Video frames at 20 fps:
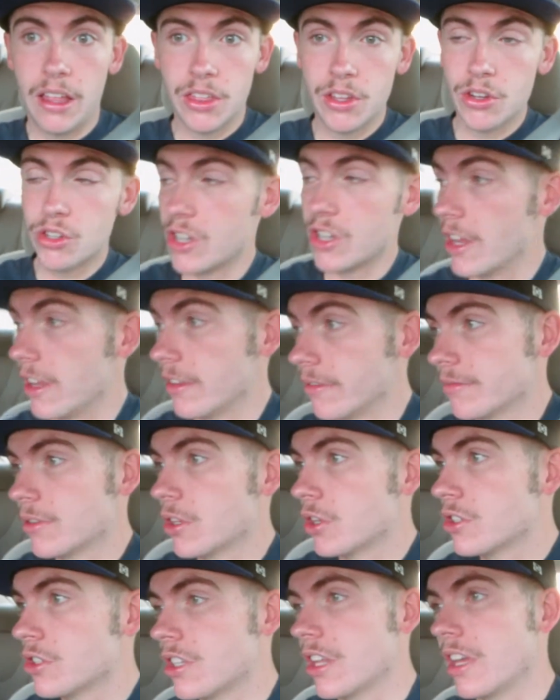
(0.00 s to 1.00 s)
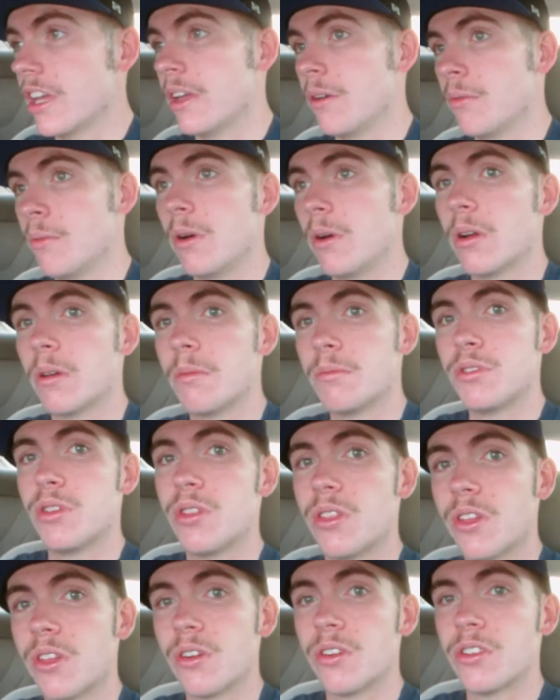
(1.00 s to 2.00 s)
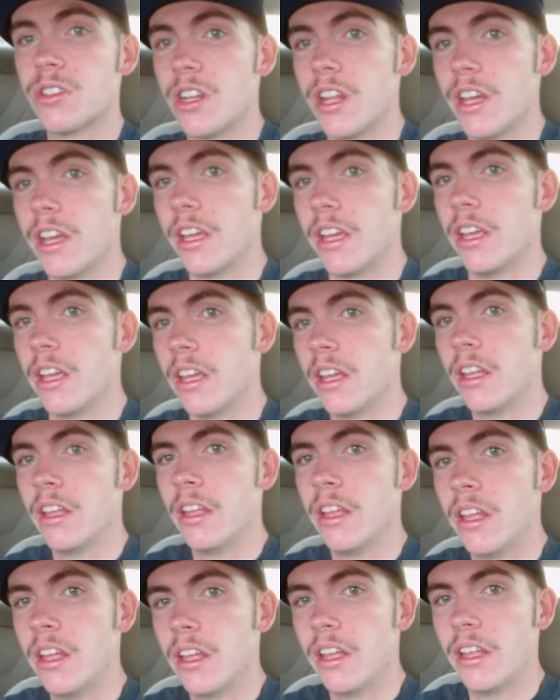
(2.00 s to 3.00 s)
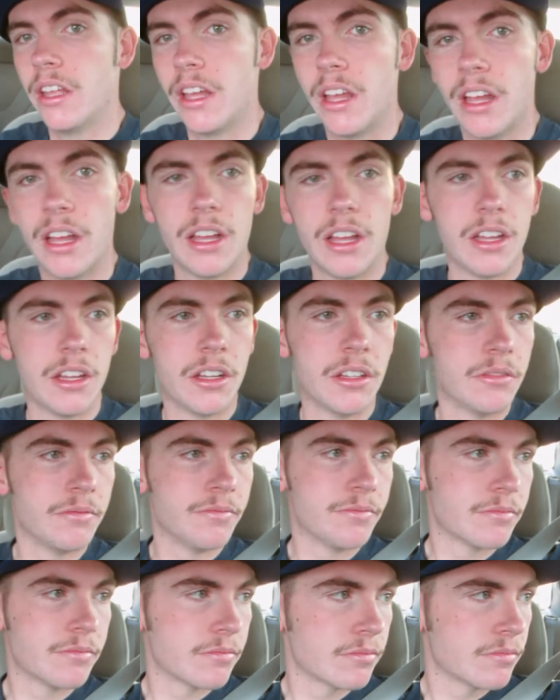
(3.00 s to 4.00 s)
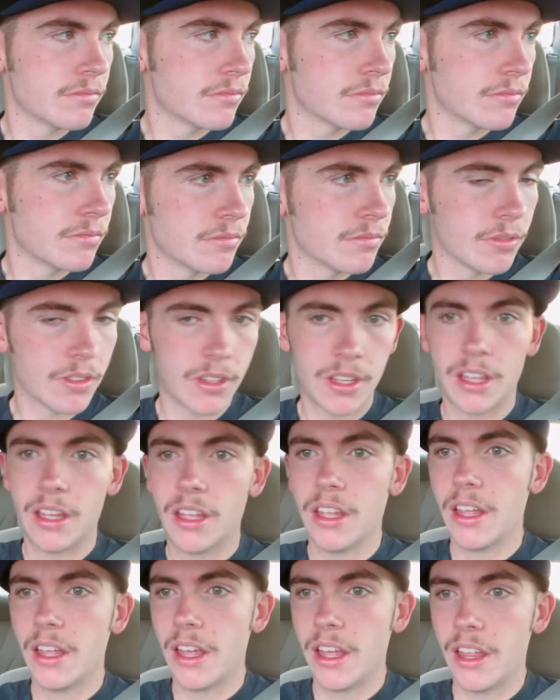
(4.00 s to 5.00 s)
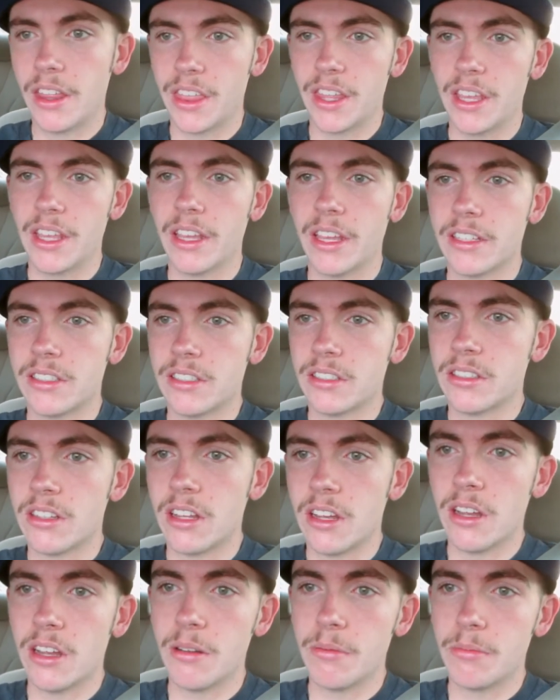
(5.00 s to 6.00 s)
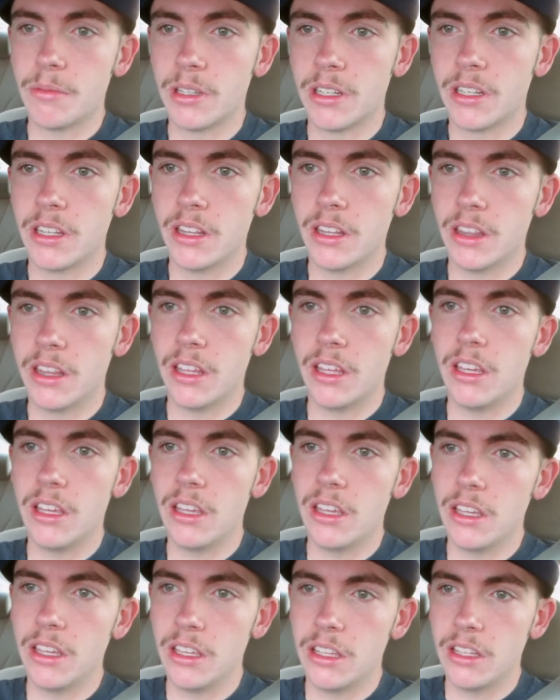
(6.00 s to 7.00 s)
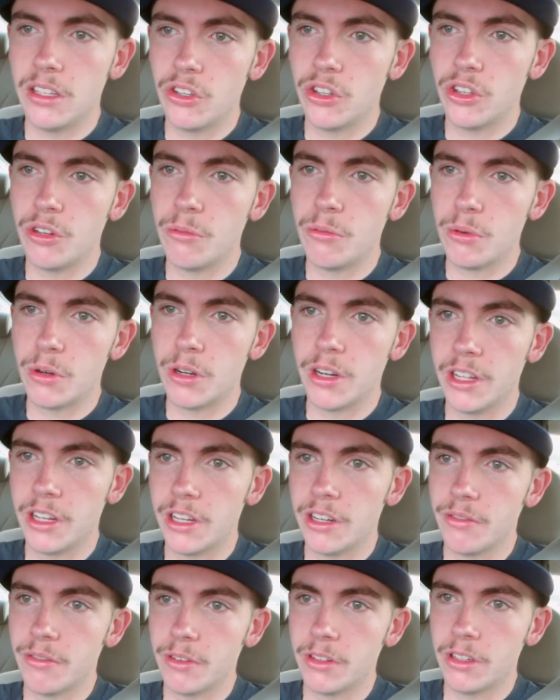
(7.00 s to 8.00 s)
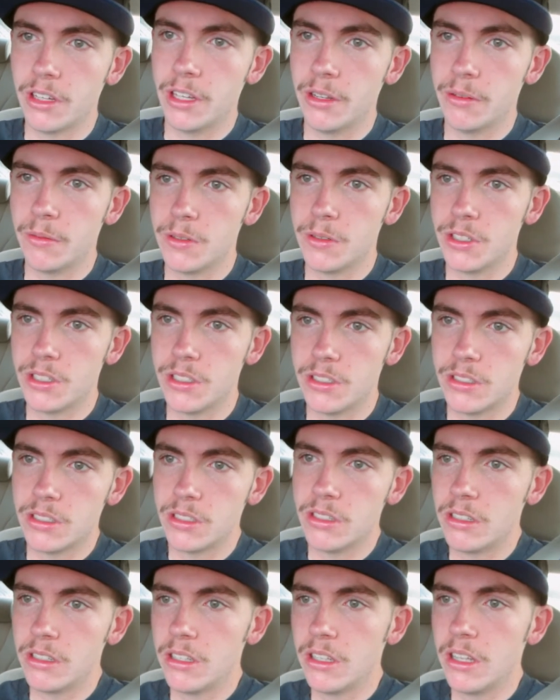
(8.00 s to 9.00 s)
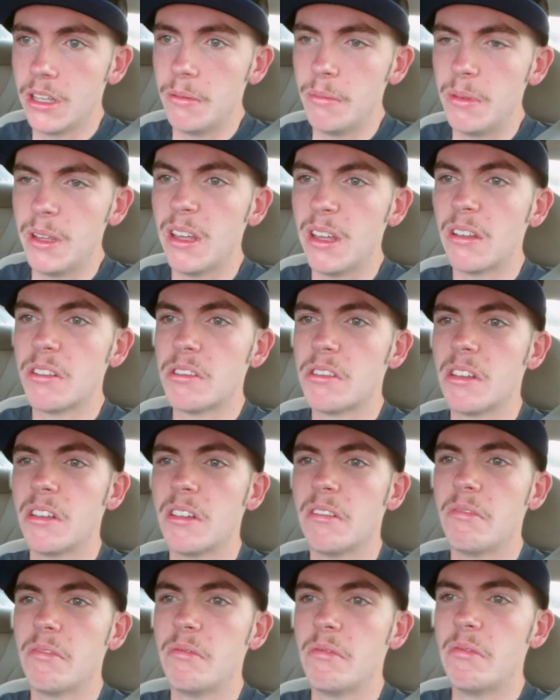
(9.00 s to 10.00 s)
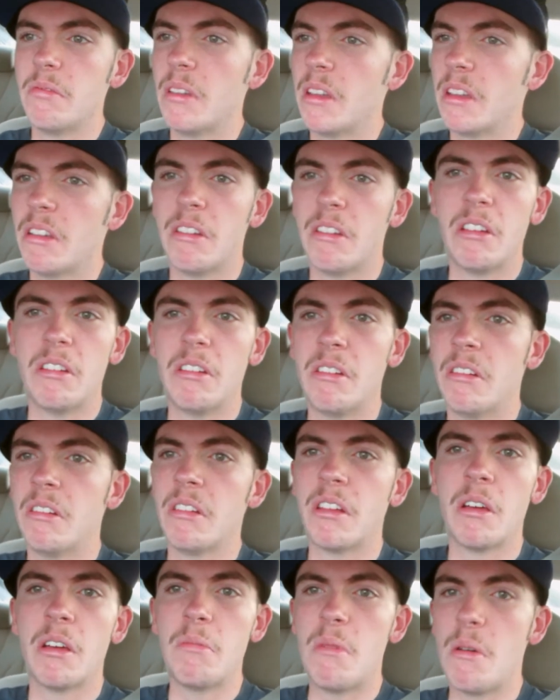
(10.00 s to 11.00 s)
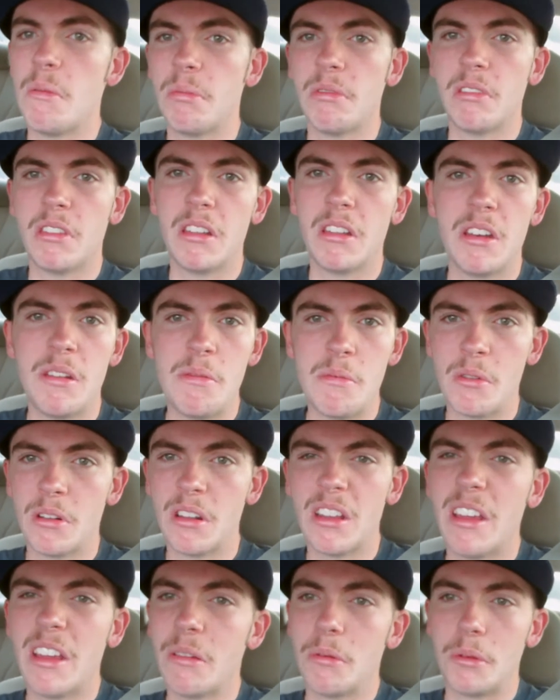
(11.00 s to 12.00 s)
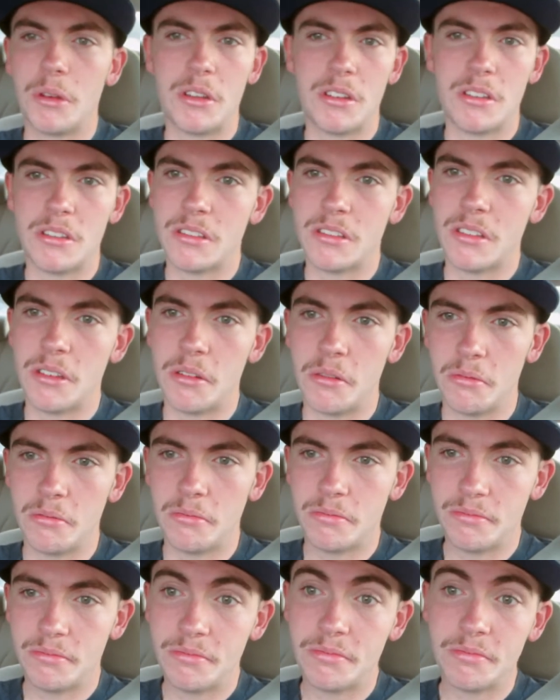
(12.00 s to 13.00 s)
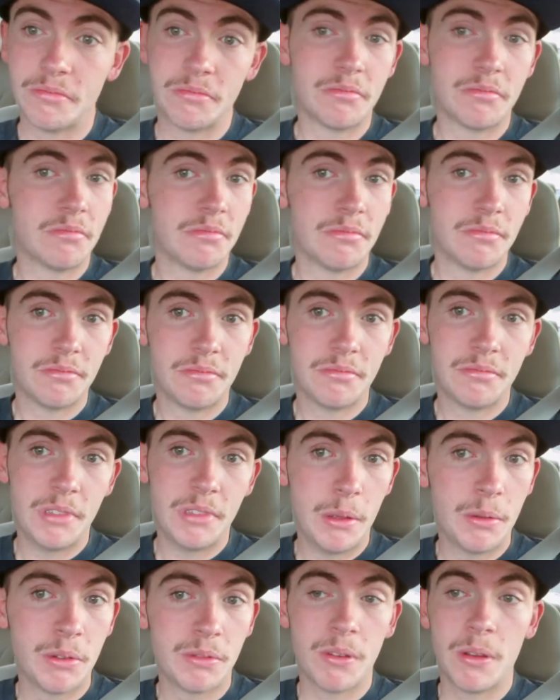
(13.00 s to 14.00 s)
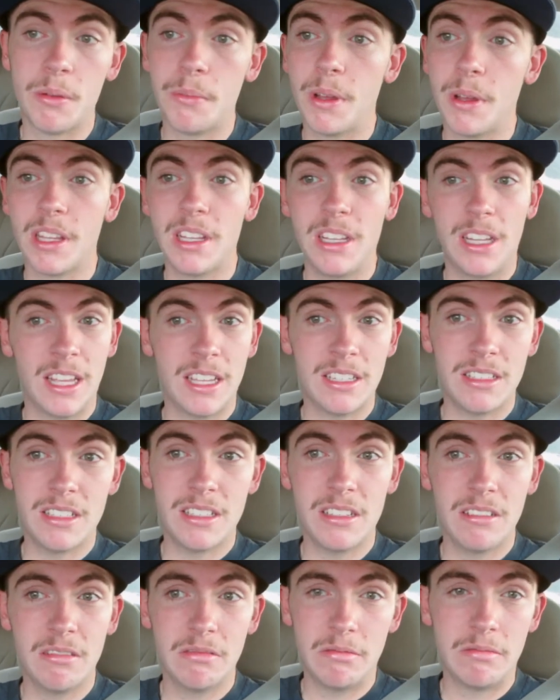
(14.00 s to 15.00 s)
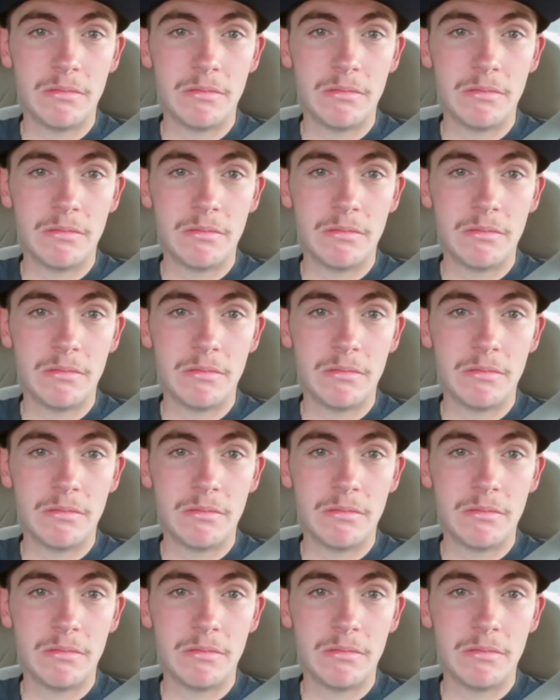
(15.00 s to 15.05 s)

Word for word: Thursday. Thursday. Welcome to Thursday. Um, I think I stopped the good morning in different languages because I couldn't come up with any more languages. So it was fun while it lasted.